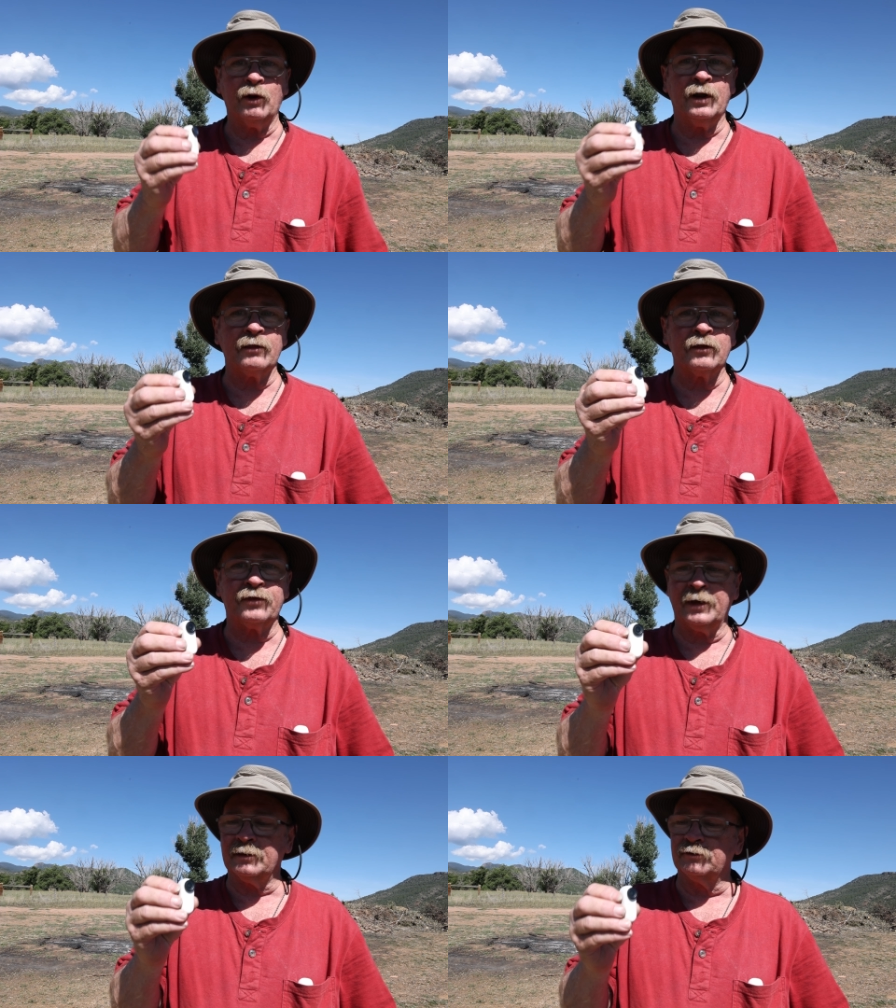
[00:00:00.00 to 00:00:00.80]
another
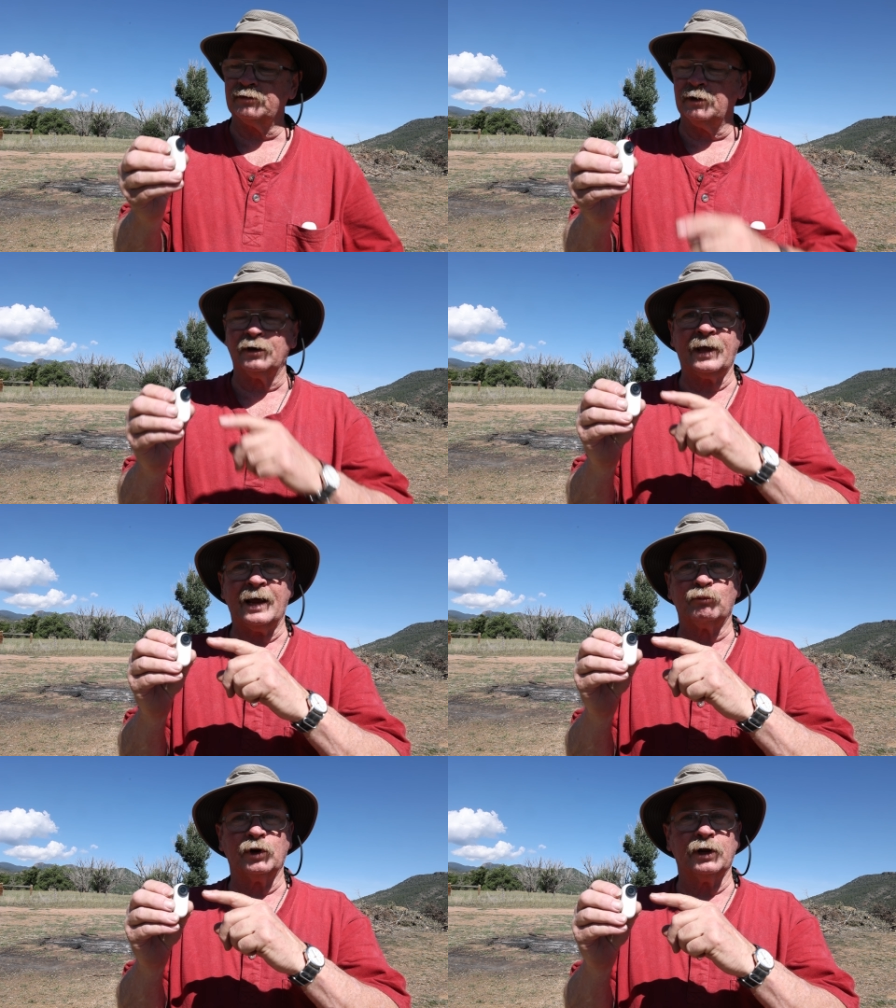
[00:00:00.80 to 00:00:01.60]
thing this little
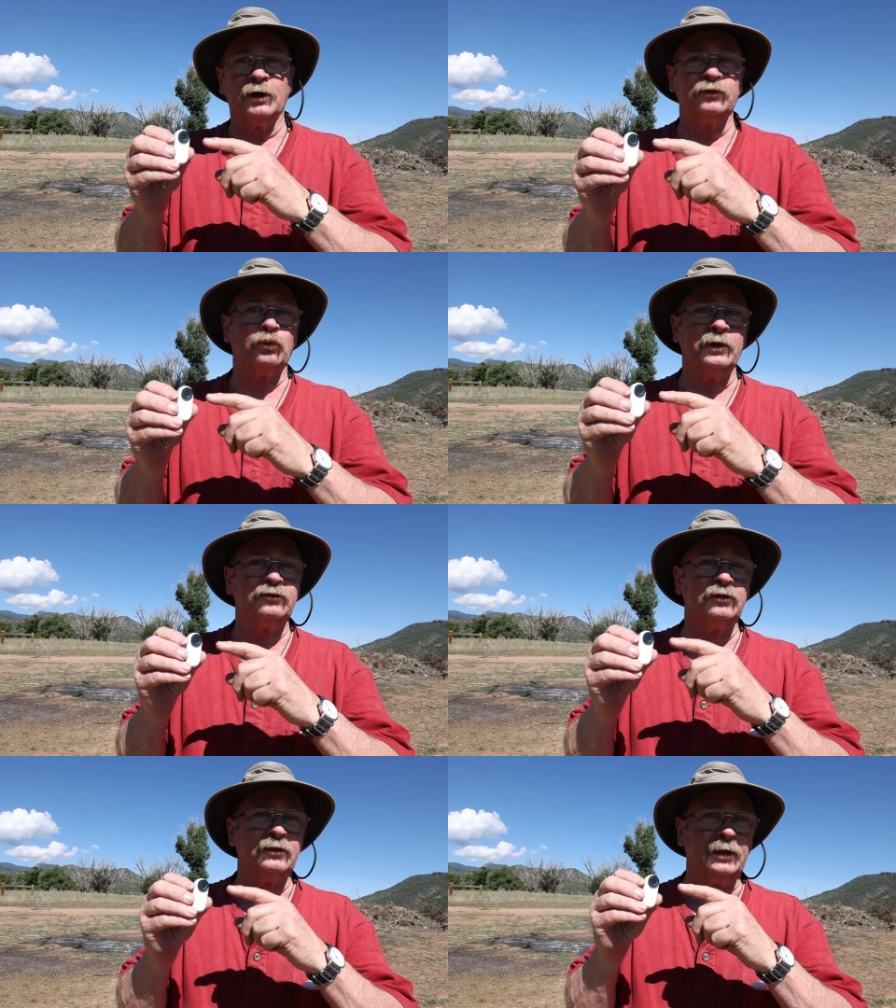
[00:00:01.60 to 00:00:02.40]
camera does when
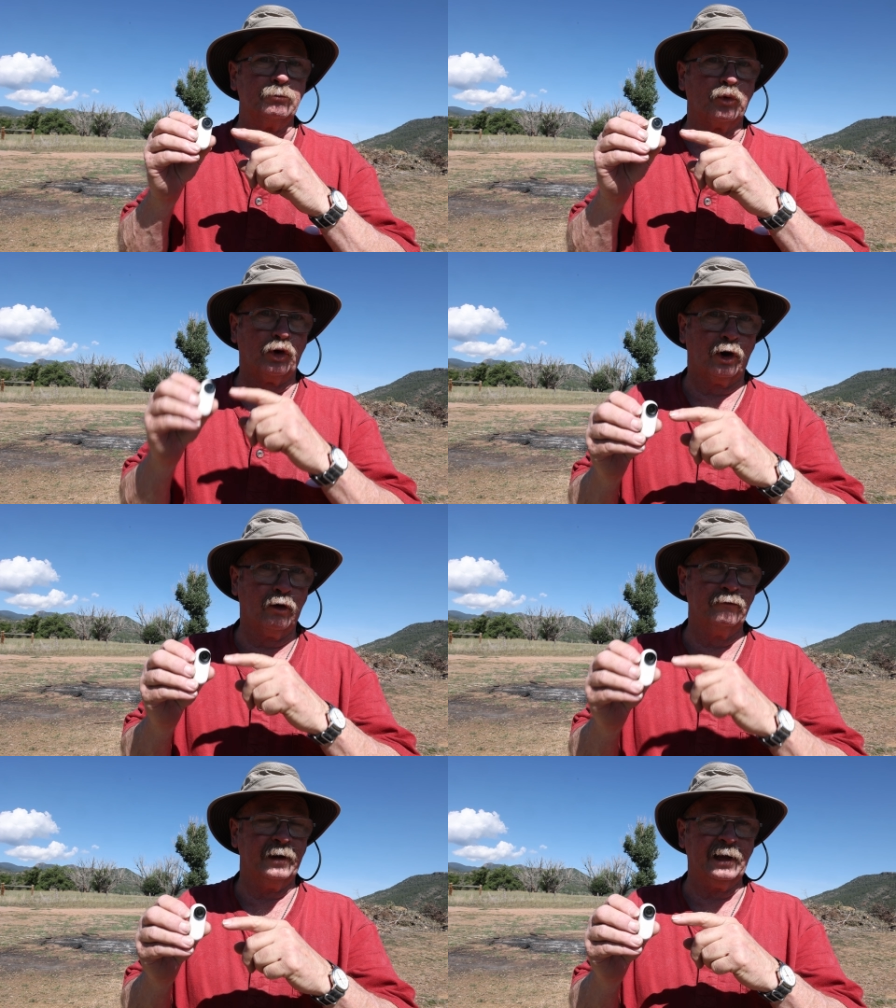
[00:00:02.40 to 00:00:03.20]
it's in the
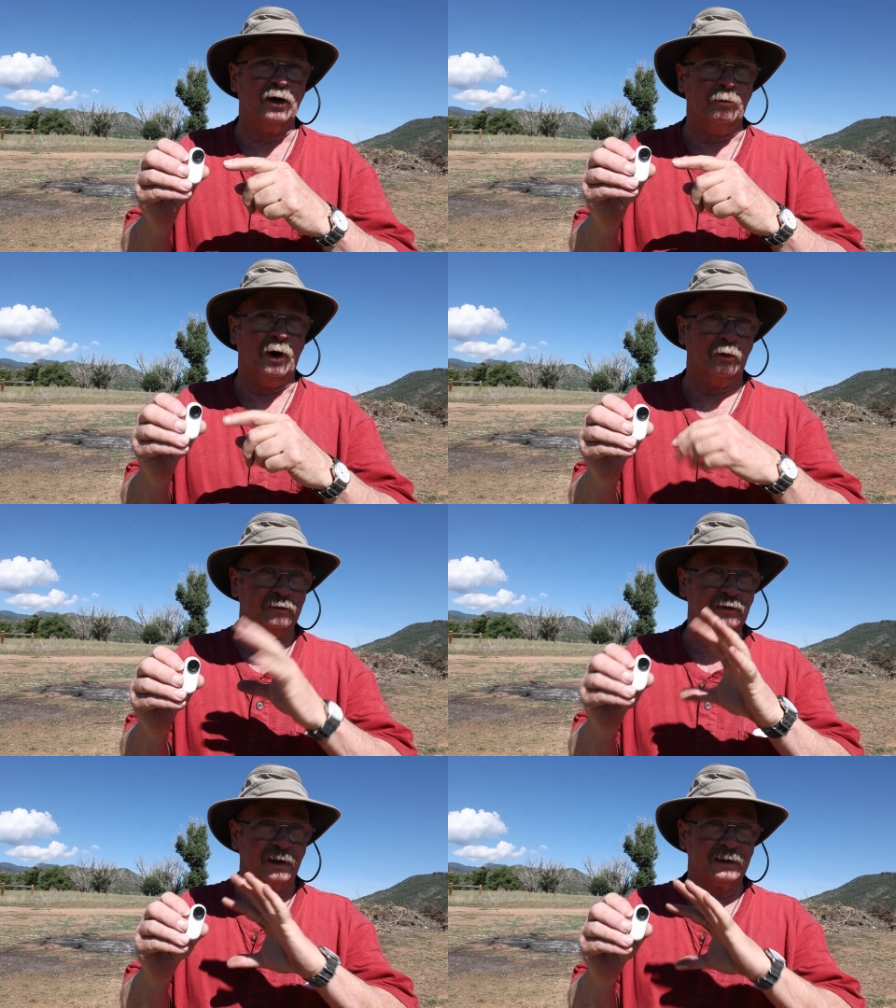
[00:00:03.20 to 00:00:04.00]
Pro Video mode,
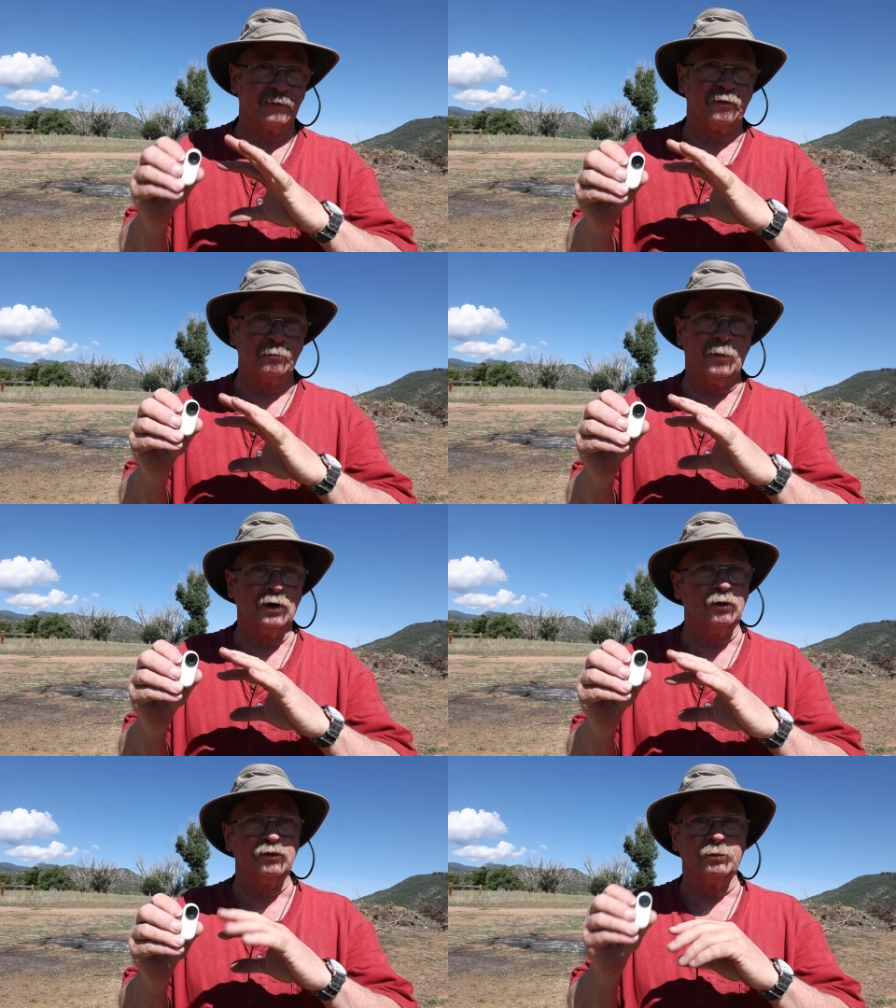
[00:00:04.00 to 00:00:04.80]
it's got different
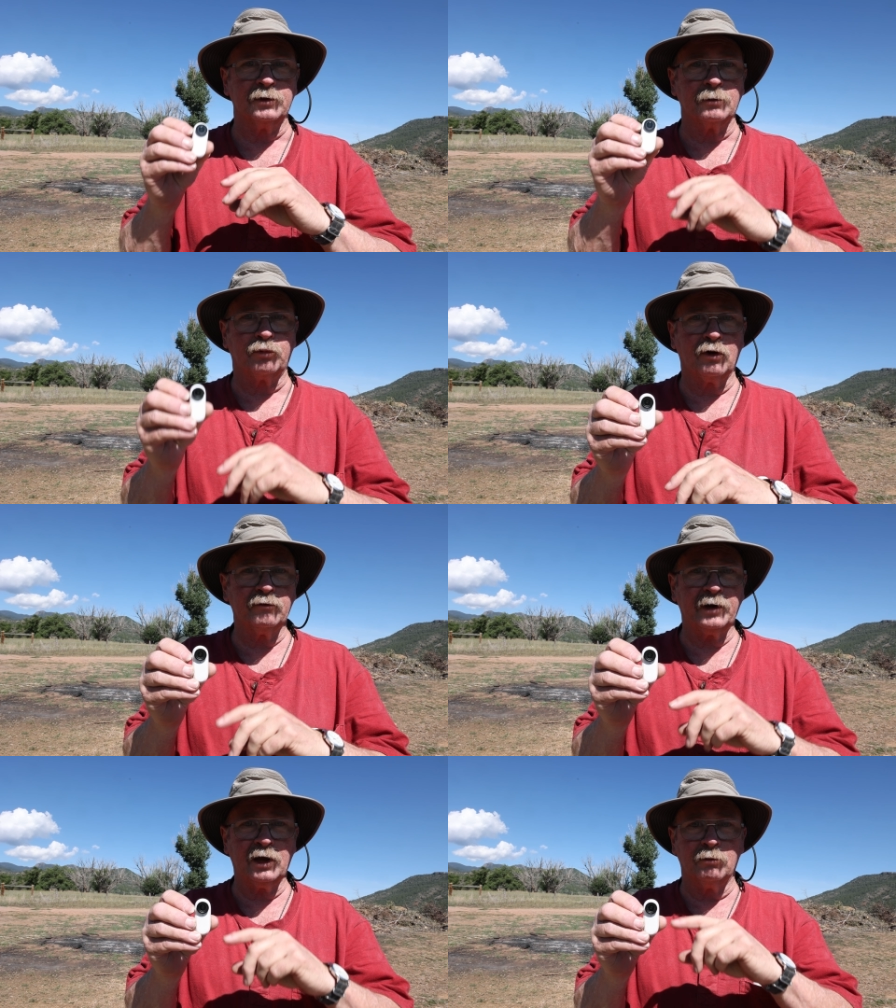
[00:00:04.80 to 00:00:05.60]
modes, but in the Pro
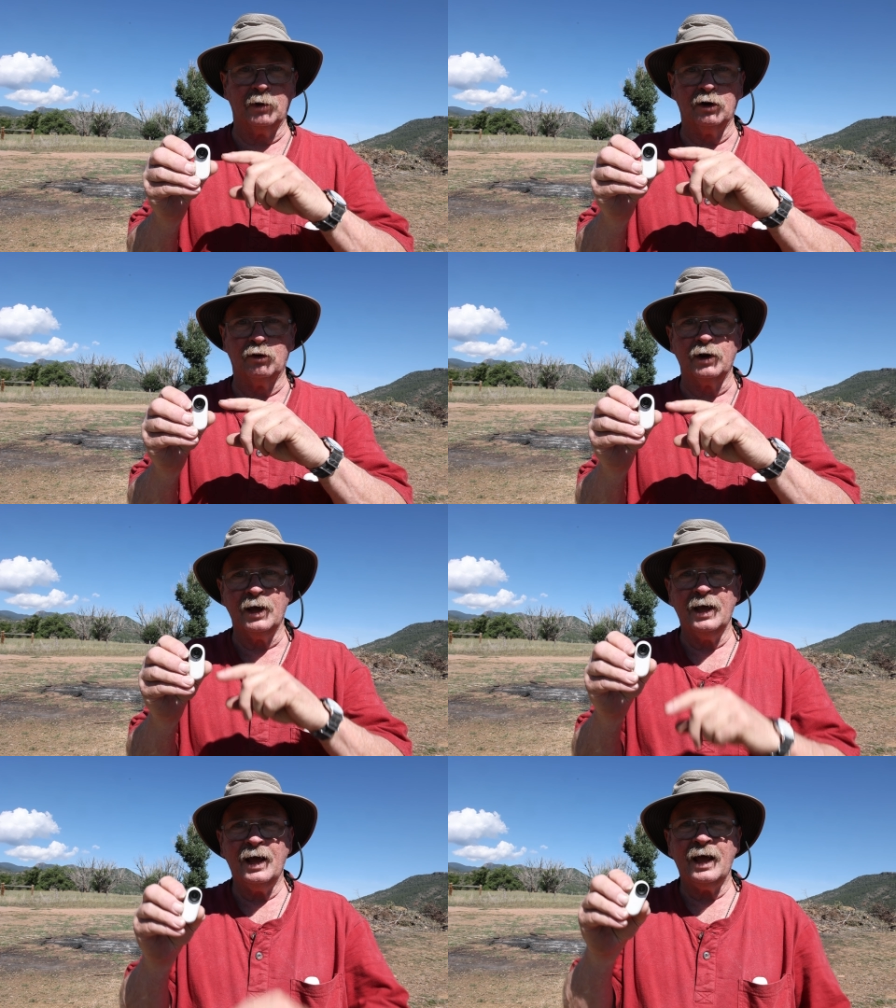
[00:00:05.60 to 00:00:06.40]
Video mode,
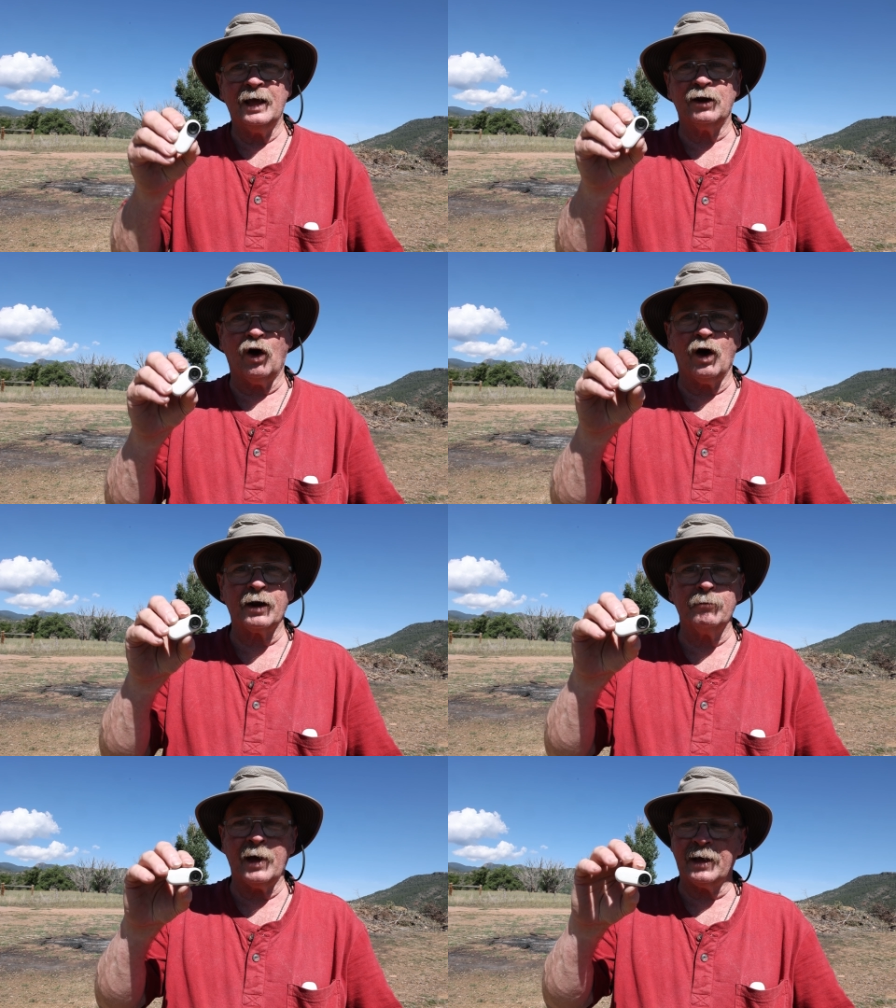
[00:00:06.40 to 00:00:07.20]
it
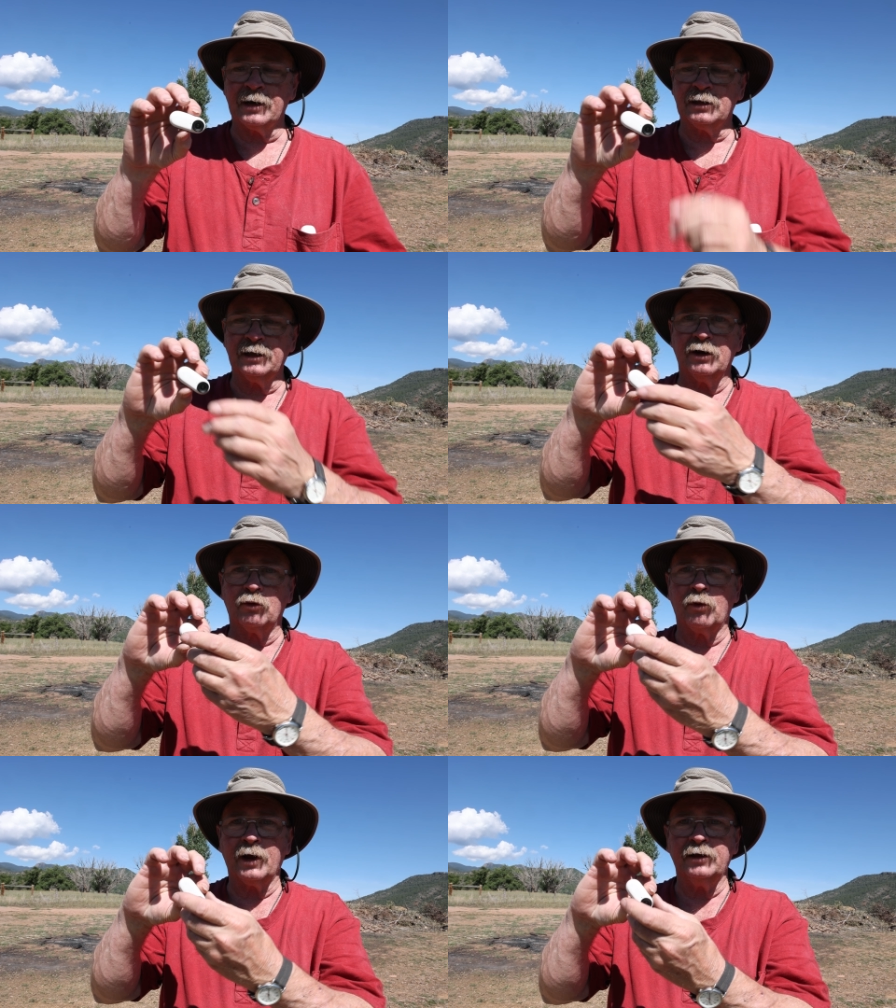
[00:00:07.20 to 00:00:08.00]
automatically
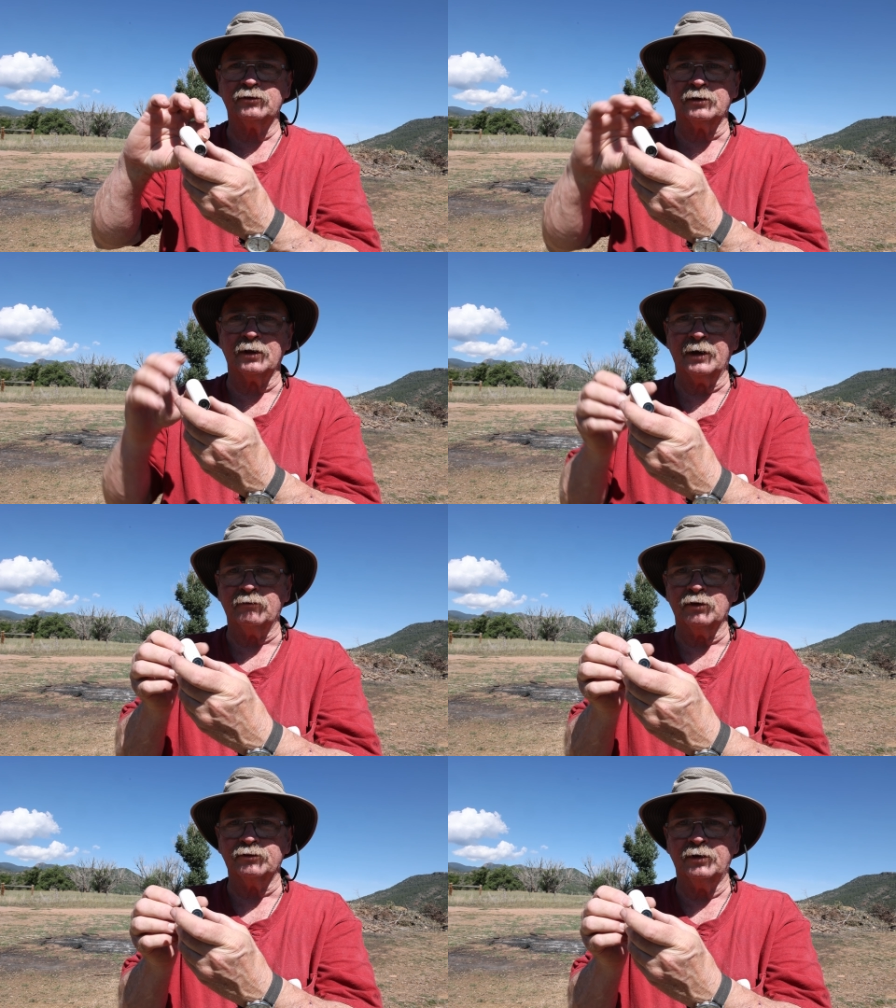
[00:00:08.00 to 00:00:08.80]
horizon
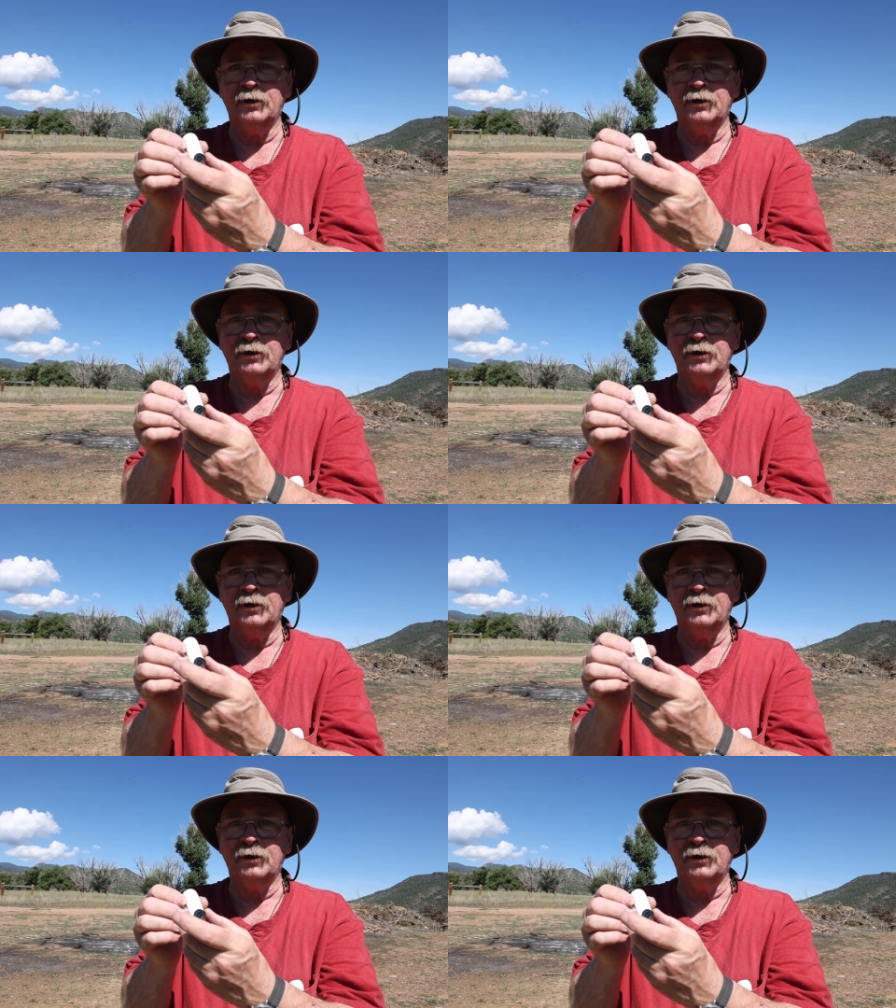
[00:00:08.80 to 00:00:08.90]
levels.